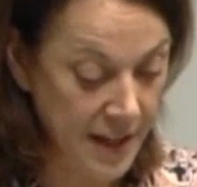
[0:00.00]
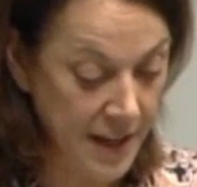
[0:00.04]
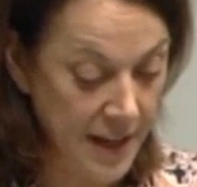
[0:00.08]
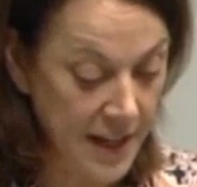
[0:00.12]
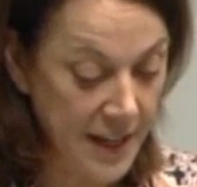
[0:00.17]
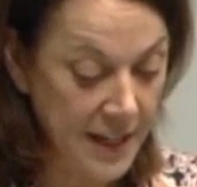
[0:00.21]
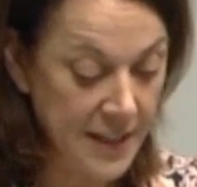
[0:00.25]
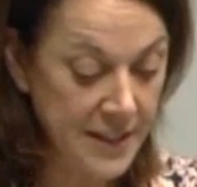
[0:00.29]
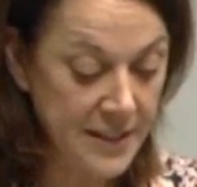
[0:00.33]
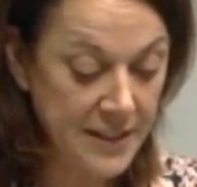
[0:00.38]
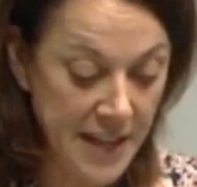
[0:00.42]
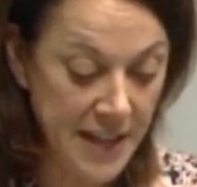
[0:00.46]

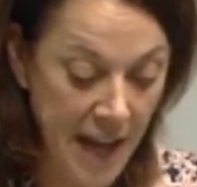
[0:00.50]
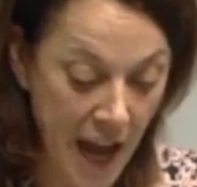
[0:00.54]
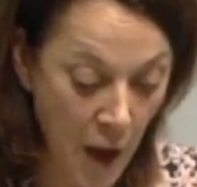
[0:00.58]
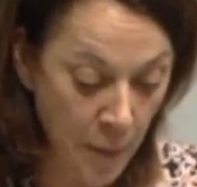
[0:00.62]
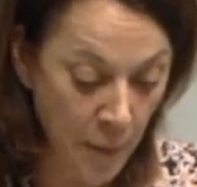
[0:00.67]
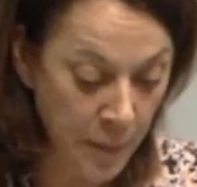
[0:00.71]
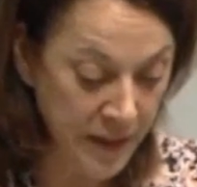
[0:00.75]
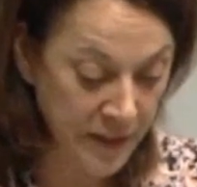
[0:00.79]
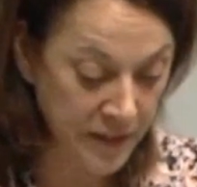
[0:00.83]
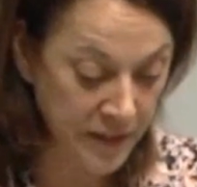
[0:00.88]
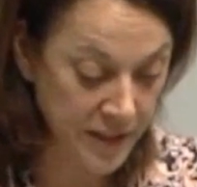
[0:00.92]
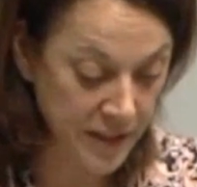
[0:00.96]
it is now
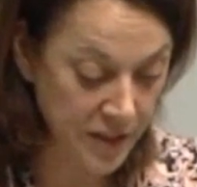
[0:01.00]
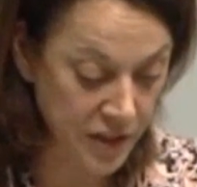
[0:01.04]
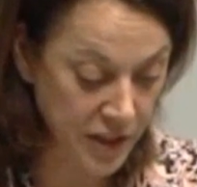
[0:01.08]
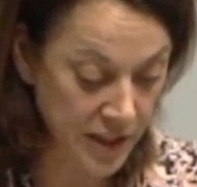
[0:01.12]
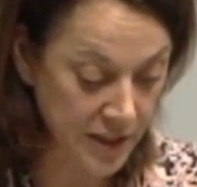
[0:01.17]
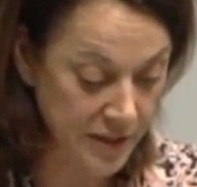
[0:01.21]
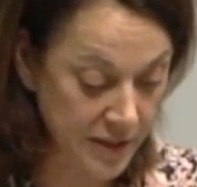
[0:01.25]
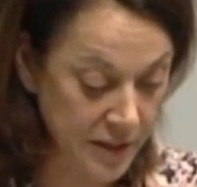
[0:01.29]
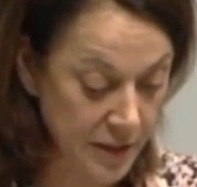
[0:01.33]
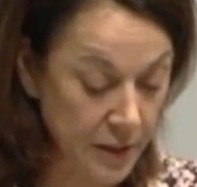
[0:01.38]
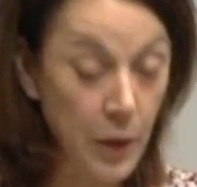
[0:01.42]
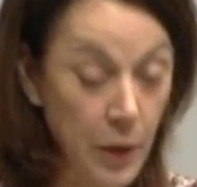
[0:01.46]
being
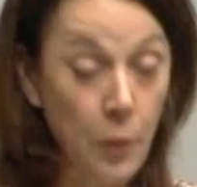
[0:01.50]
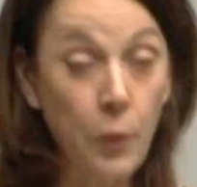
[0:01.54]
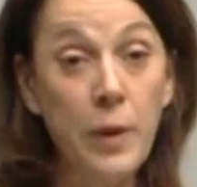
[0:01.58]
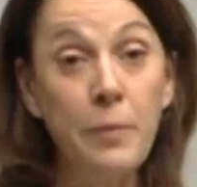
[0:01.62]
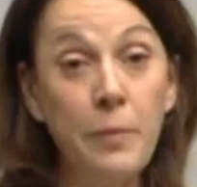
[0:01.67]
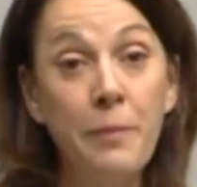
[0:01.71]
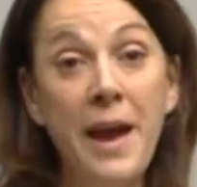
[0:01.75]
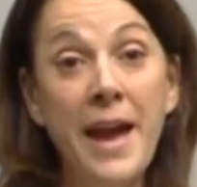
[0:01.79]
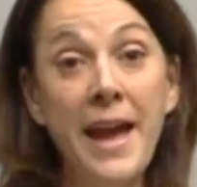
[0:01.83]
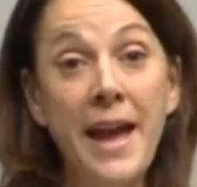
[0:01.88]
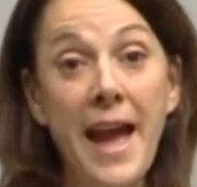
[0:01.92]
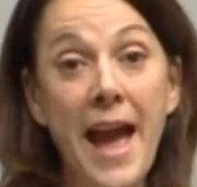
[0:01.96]
suggested that we
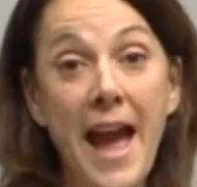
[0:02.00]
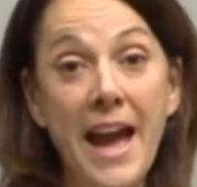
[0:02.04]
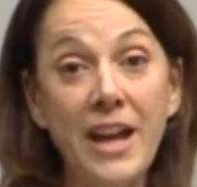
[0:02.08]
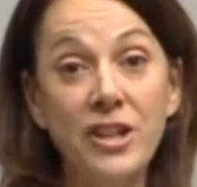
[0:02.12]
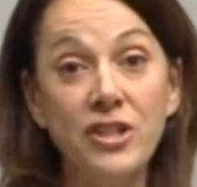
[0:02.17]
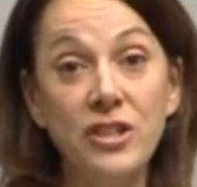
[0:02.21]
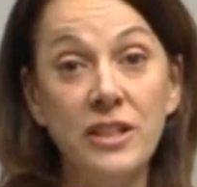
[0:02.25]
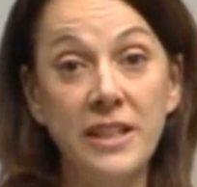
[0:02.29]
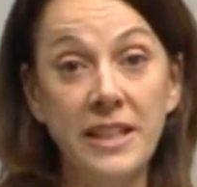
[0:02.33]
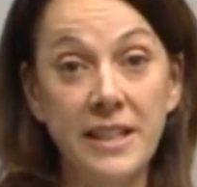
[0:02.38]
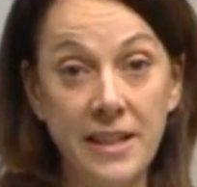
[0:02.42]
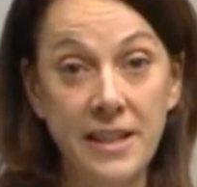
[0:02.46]
may
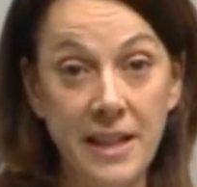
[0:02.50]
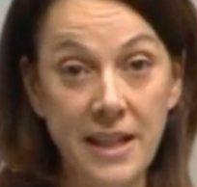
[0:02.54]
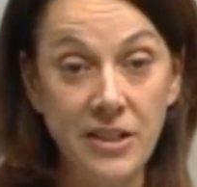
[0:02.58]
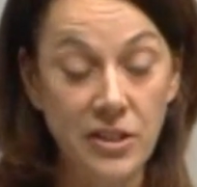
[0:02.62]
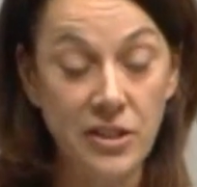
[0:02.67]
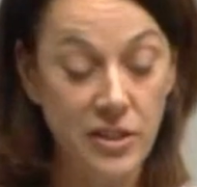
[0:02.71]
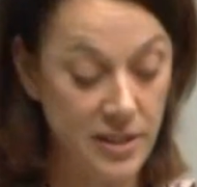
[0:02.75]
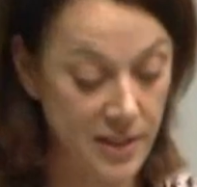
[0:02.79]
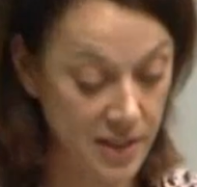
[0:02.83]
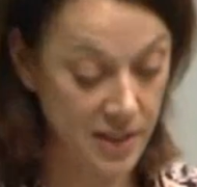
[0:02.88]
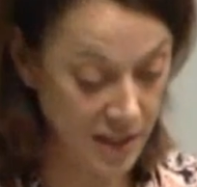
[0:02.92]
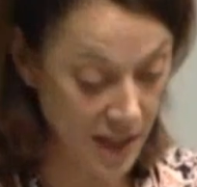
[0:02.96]
actually need
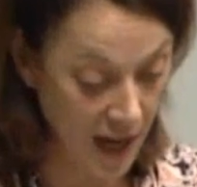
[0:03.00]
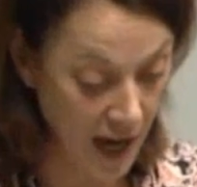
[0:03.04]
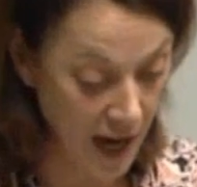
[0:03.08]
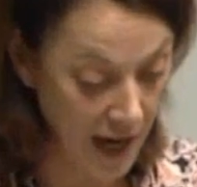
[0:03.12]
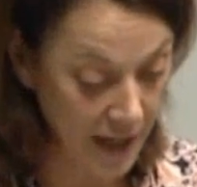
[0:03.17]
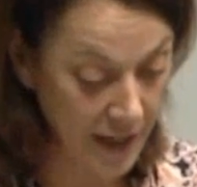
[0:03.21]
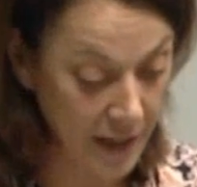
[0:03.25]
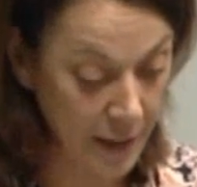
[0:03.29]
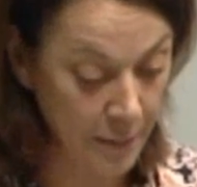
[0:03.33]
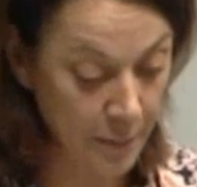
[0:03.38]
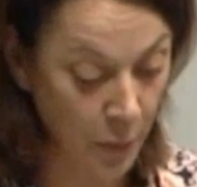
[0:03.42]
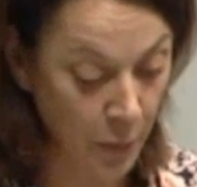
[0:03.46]
to
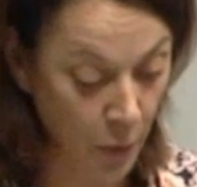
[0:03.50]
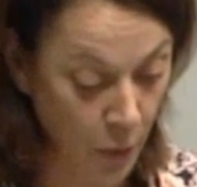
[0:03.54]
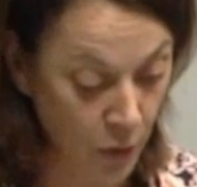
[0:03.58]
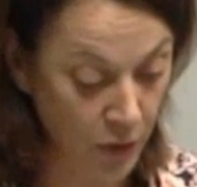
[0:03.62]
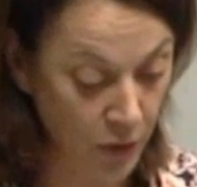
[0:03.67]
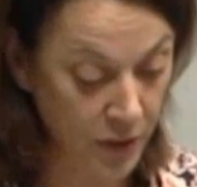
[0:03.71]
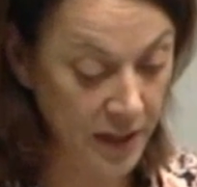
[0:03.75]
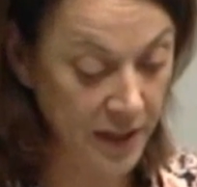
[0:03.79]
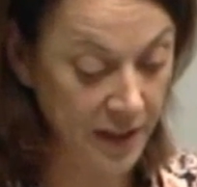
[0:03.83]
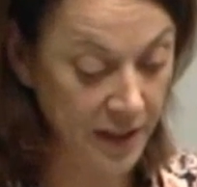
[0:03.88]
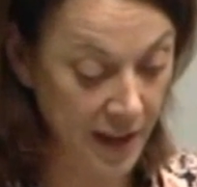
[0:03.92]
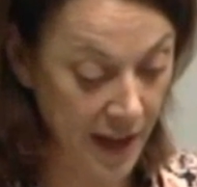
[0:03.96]
start
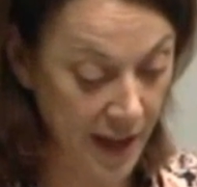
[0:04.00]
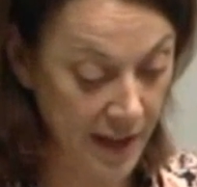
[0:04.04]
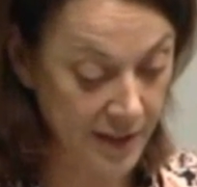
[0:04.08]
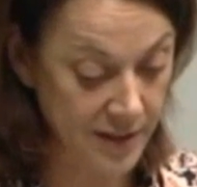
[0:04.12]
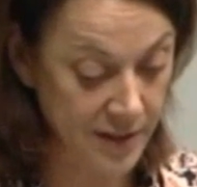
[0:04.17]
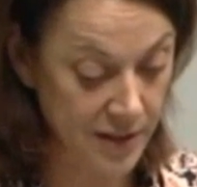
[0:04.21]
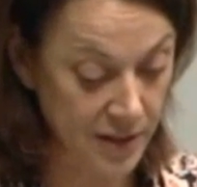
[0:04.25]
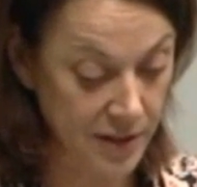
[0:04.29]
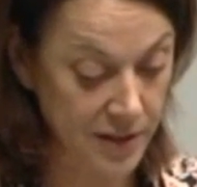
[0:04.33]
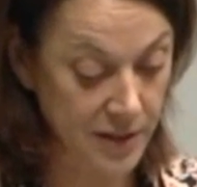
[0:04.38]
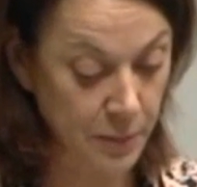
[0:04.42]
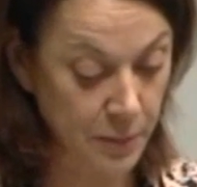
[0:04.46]
importing gas
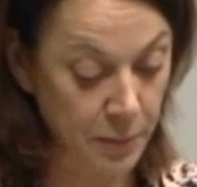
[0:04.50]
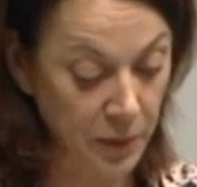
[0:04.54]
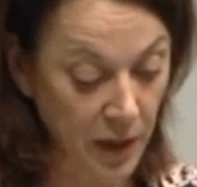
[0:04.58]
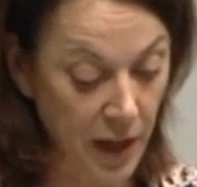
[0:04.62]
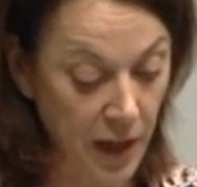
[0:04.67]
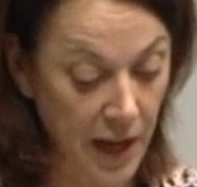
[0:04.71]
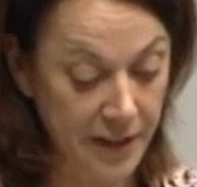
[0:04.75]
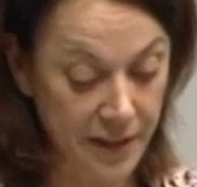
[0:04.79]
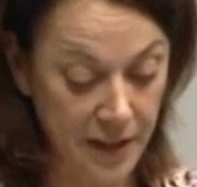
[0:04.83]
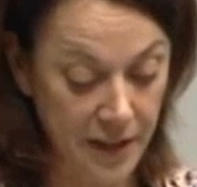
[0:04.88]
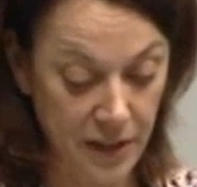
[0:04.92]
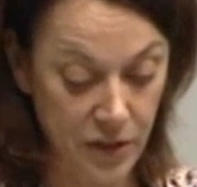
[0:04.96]
to
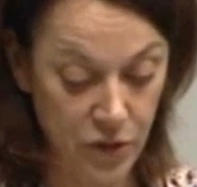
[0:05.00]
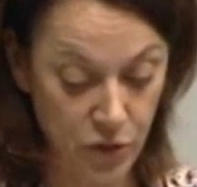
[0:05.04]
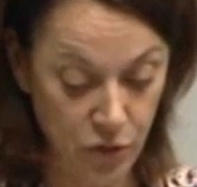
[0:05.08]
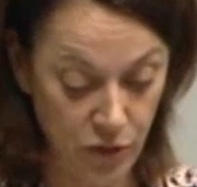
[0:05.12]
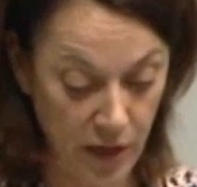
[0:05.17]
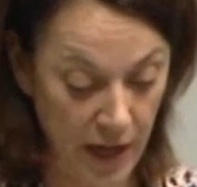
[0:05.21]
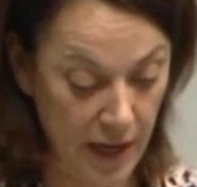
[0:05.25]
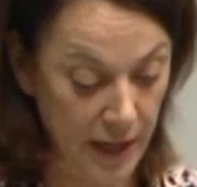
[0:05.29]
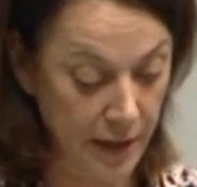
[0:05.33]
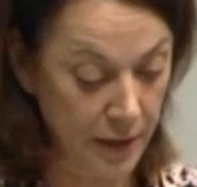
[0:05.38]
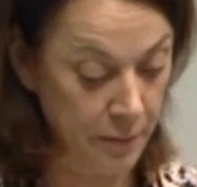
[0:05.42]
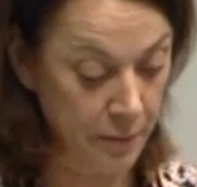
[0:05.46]
supply the
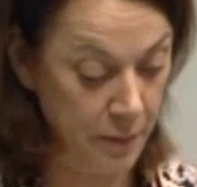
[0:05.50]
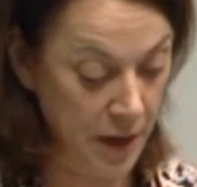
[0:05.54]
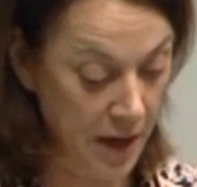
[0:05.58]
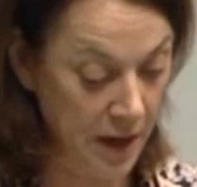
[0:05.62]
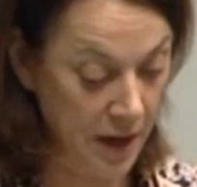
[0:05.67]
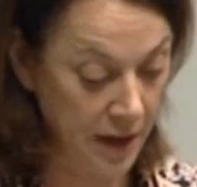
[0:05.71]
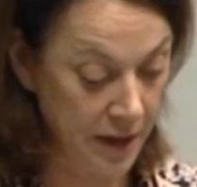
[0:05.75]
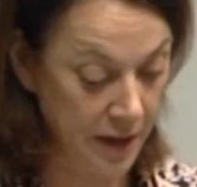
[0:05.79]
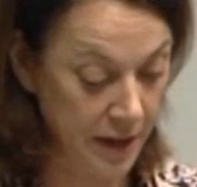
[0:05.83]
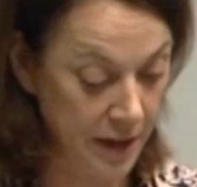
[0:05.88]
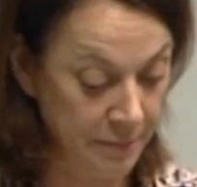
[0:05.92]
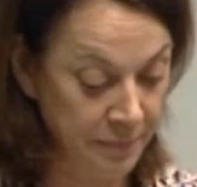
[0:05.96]
Australian
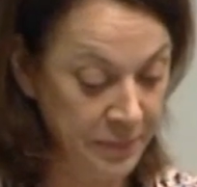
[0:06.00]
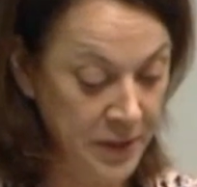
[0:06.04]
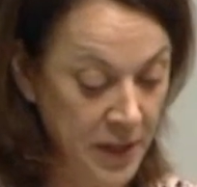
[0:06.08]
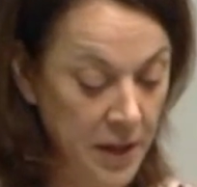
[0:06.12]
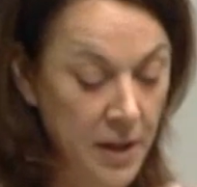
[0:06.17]
market.